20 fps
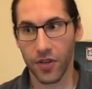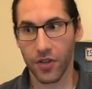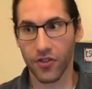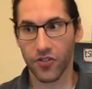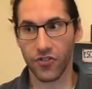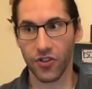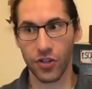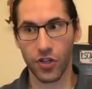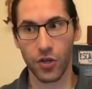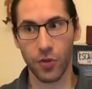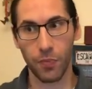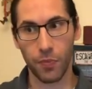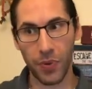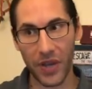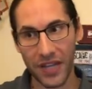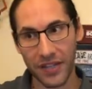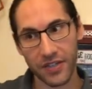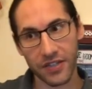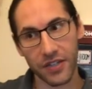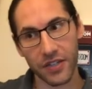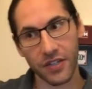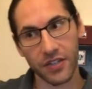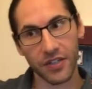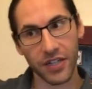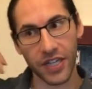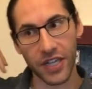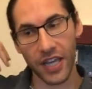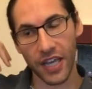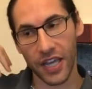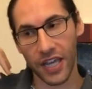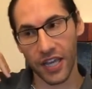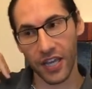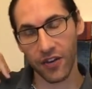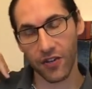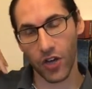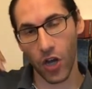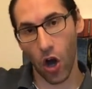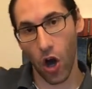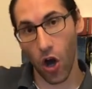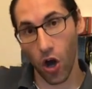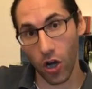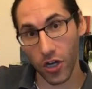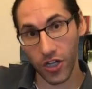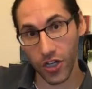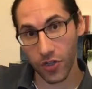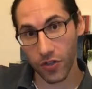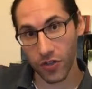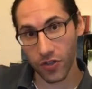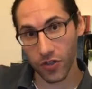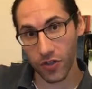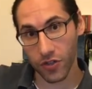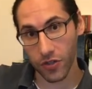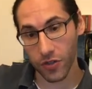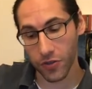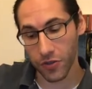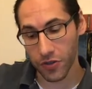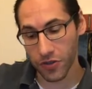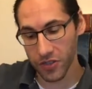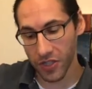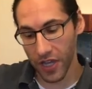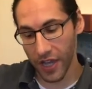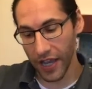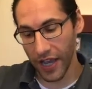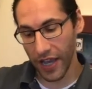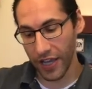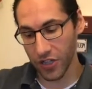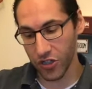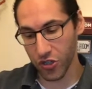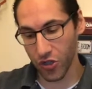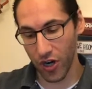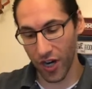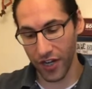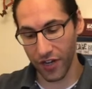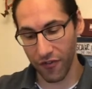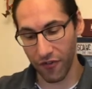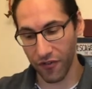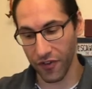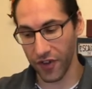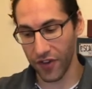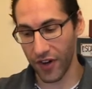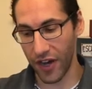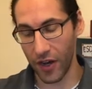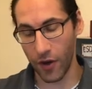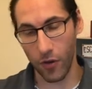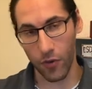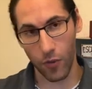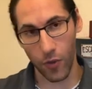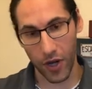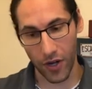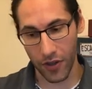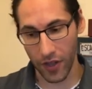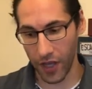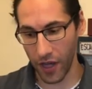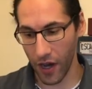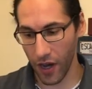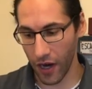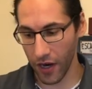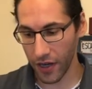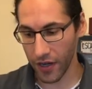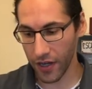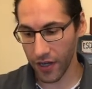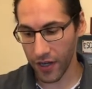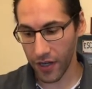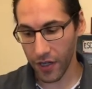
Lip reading: So you're basically hearing audio clues and trying to figure out where they are.